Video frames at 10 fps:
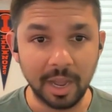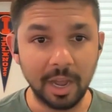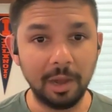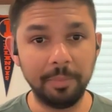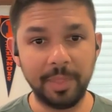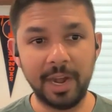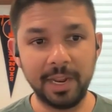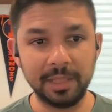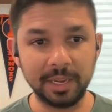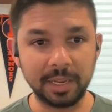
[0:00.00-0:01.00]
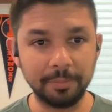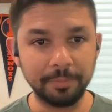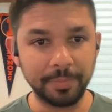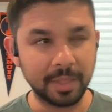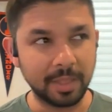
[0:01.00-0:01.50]
Um, and I think
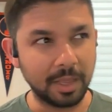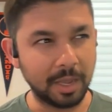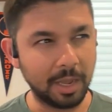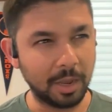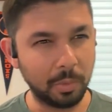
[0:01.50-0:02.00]
uh,